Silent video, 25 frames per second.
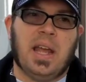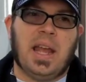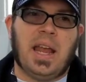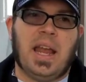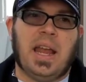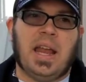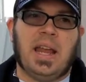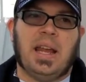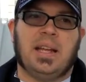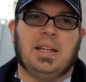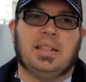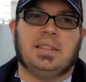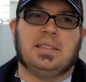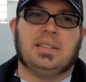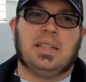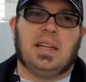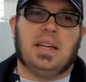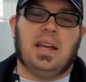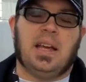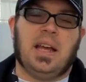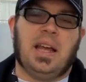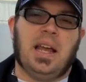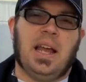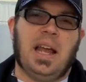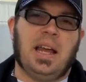And
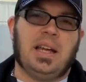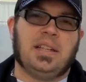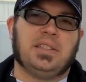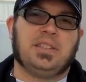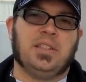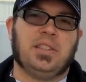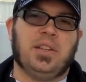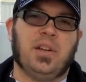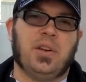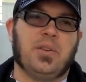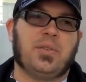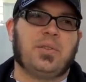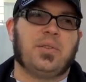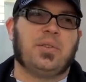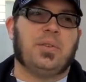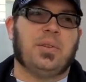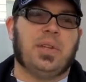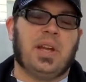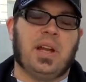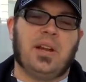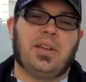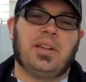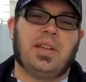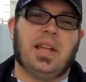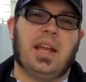as you go through
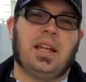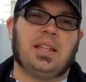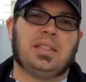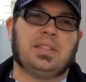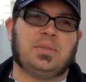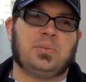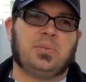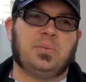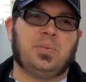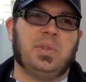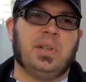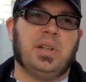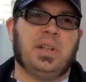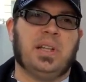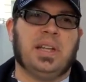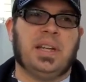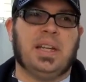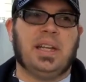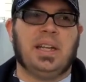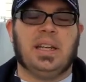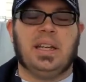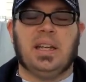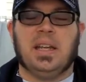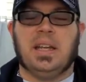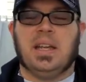there, that's
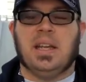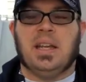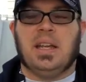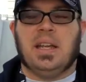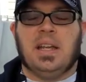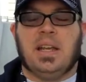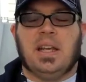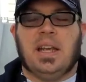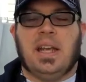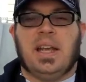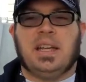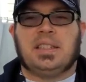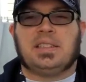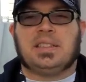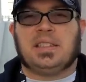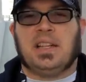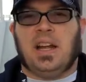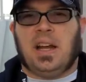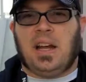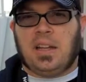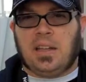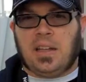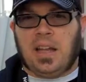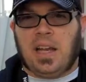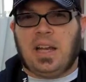really... It's
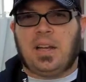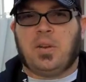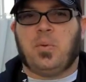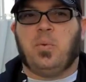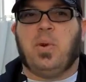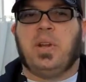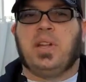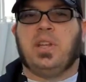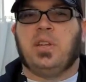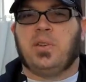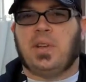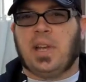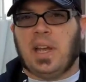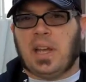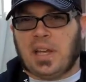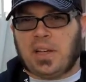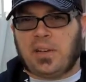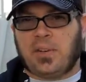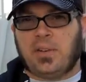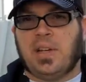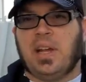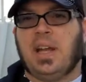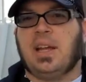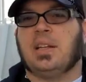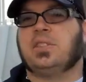not like when you get a
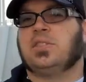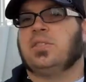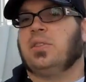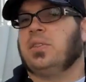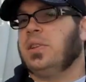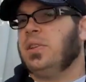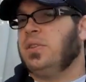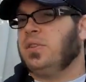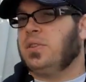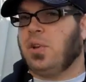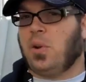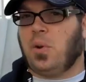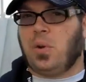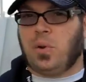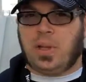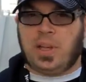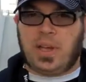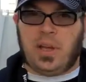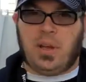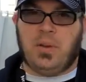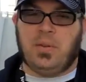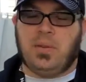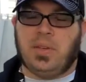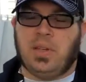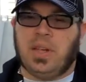credential, you
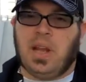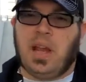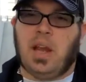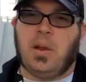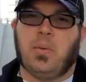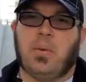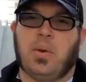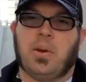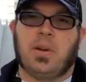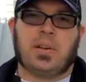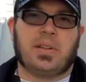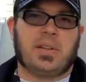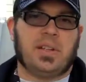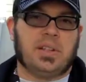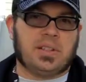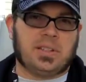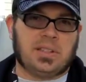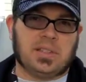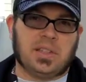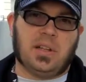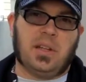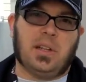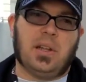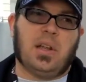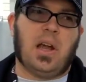totally own the network. There's
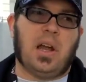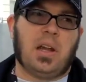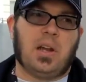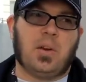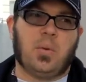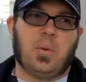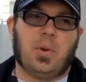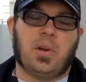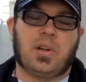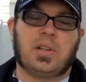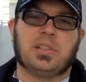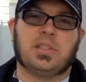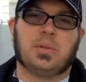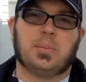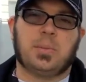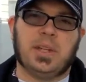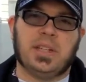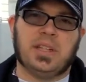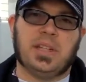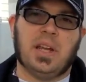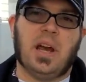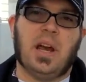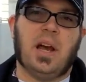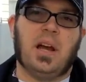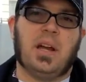still a lot of work to
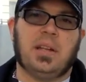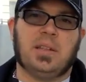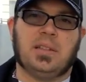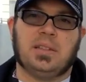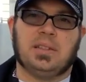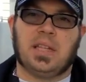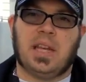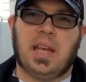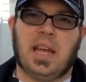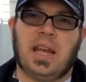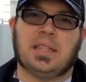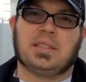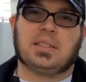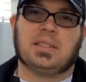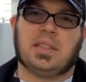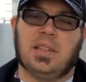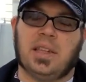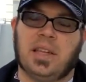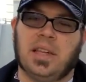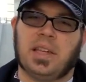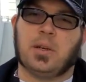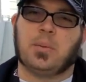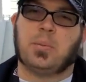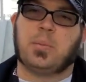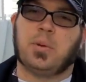be done to
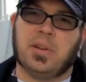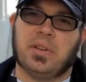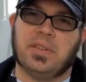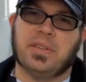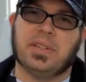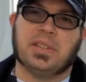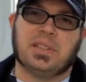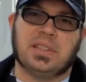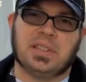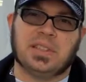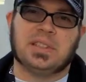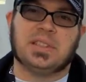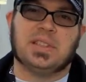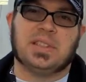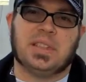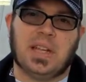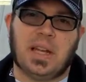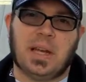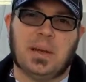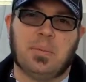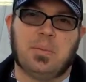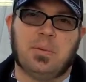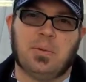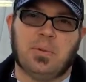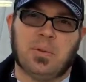escalate your privileges at
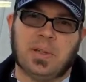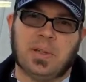that point.